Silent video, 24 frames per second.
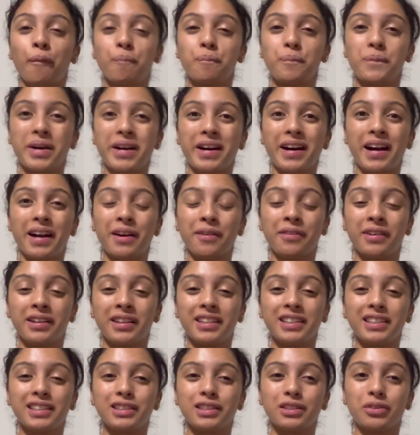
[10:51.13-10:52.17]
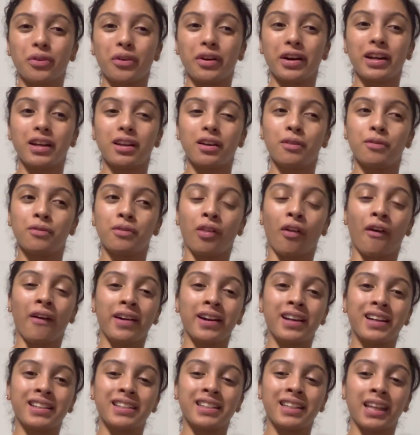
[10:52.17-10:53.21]
But I really enjoyed
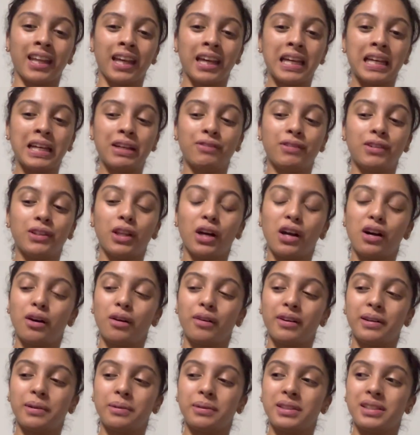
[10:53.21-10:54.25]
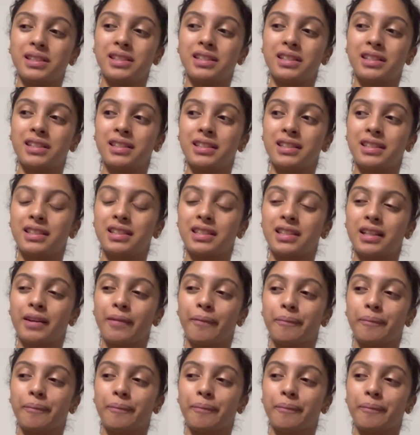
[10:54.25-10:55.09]
vlogging today, even though it was just